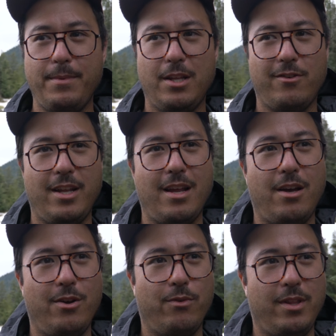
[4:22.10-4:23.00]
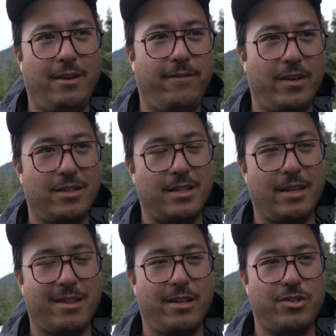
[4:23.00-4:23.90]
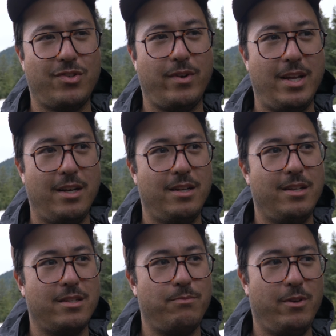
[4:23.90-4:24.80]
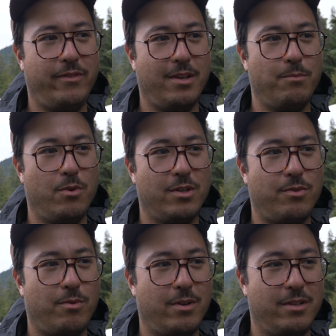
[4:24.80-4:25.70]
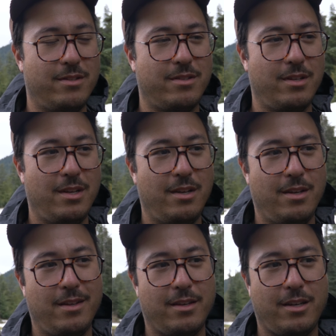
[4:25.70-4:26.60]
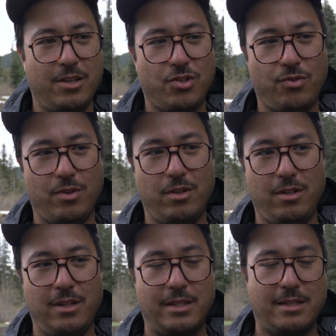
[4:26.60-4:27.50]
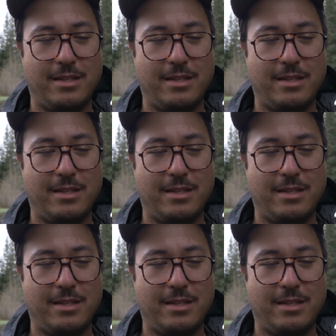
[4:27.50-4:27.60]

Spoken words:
mean, right now it really feels like the trend is moving more towards control and